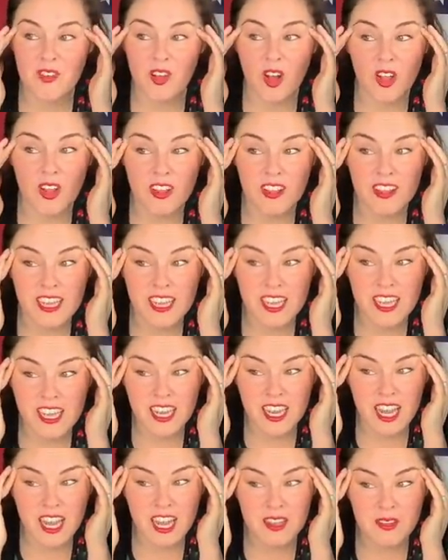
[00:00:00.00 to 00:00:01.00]

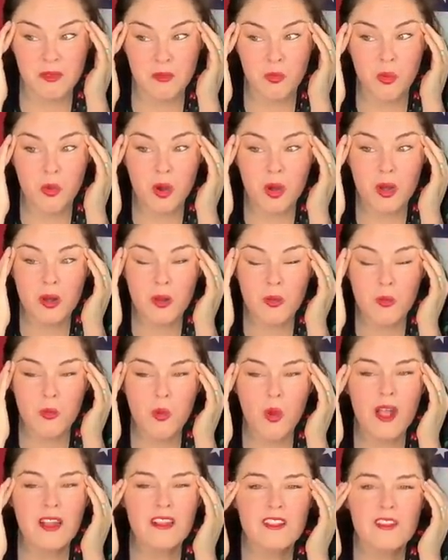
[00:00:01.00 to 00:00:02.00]
fully we're
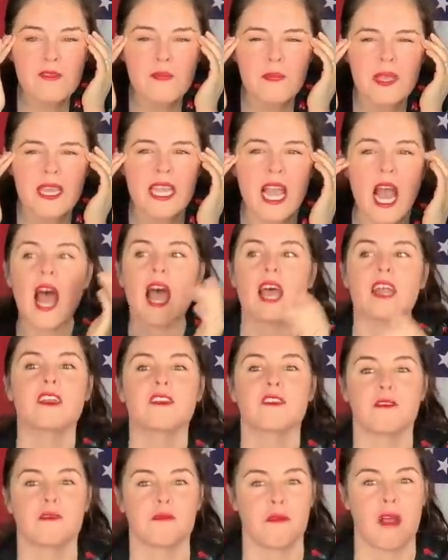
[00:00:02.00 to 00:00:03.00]
what's beyond
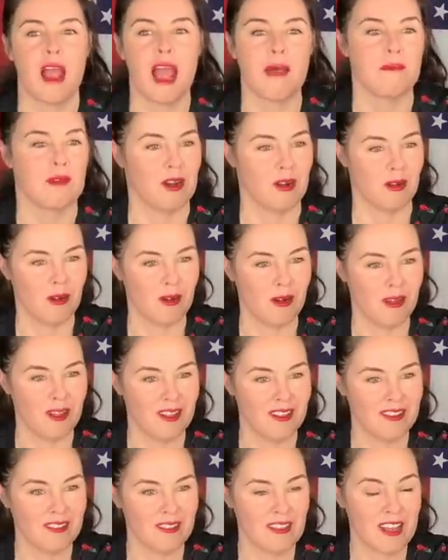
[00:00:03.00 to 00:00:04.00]
the rabbit hole?
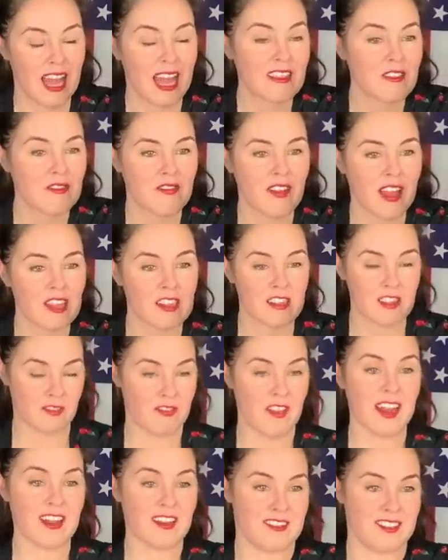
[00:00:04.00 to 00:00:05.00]
That's a fe- it's a
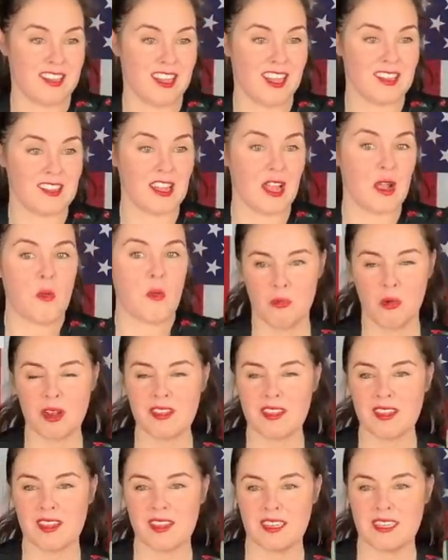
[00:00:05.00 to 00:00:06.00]
fantasy. It's like
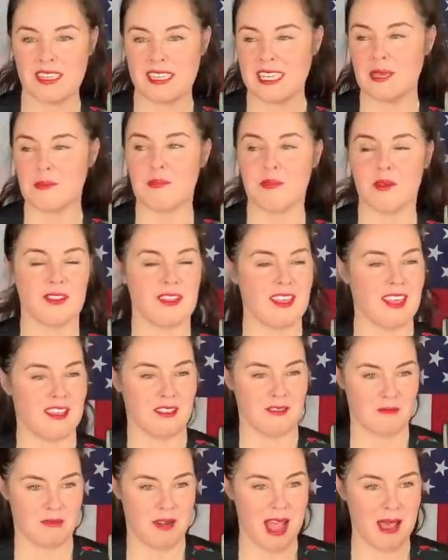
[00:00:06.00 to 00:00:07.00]
what's deeper than
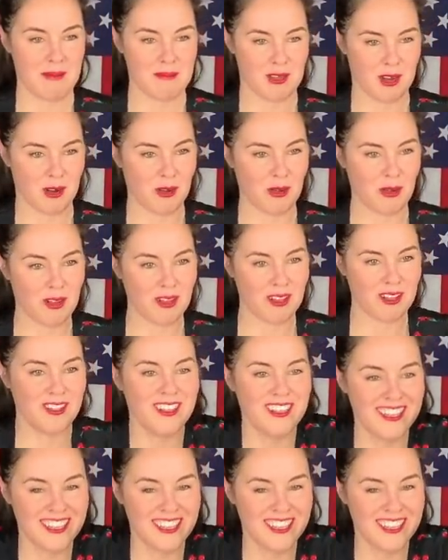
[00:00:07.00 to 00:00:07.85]
the rabbit hole?